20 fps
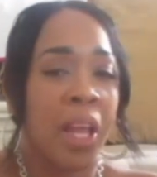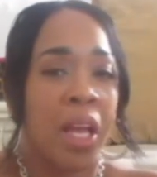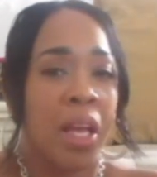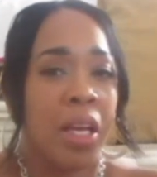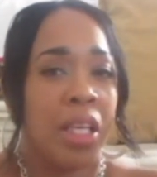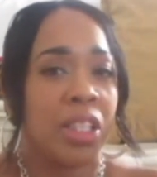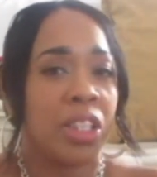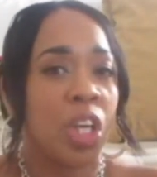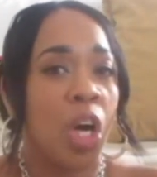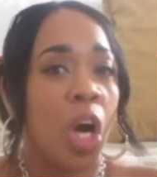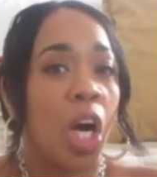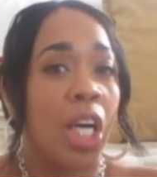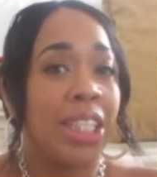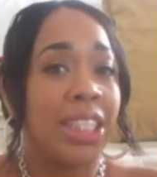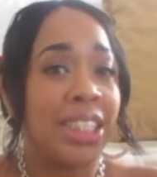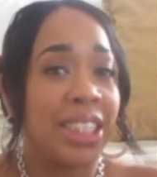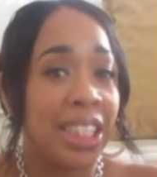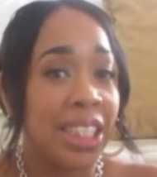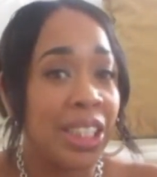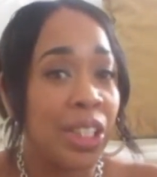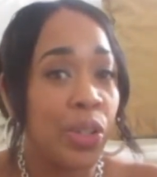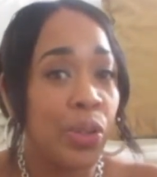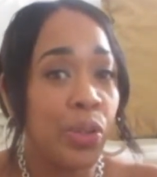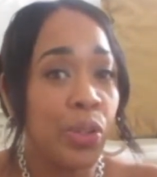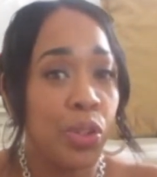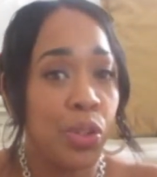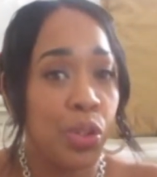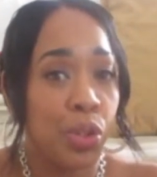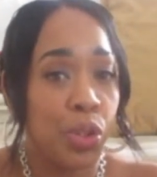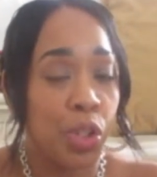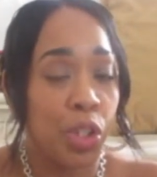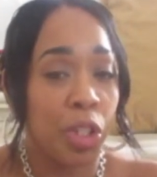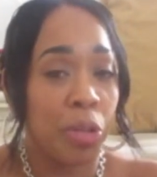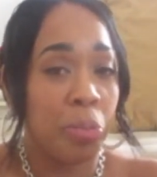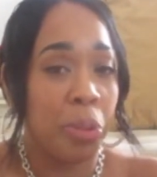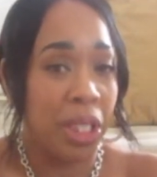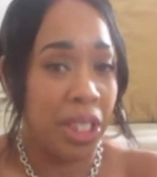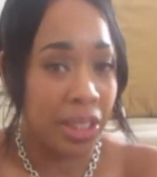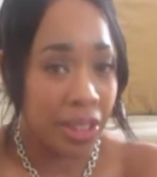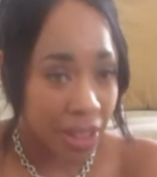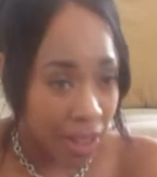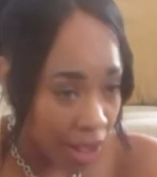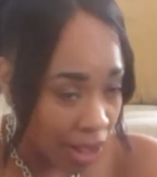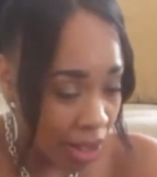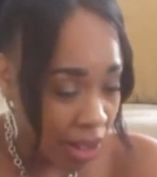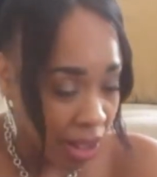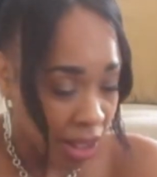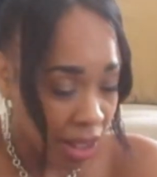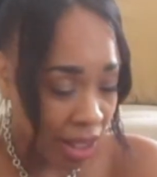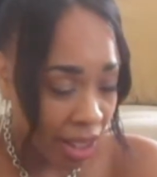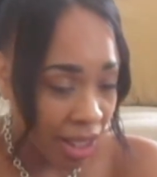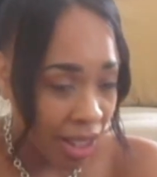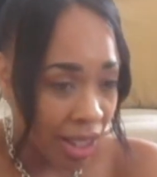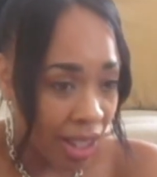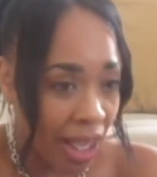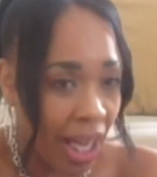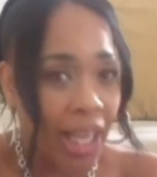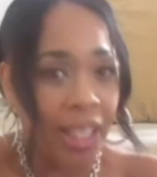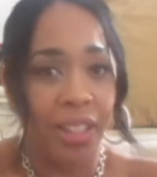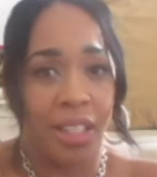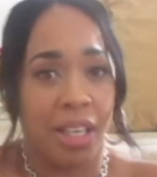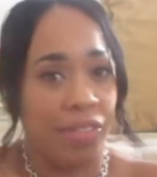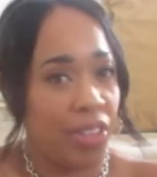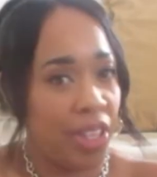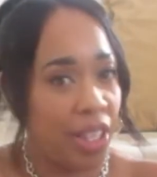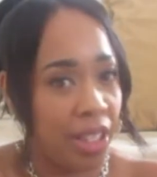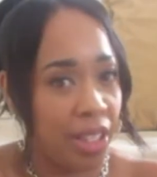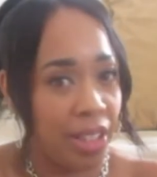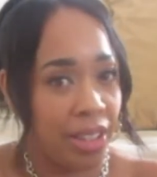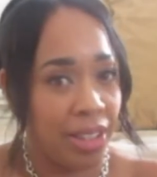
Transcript: It's called Gino's New York Pizza. I love it.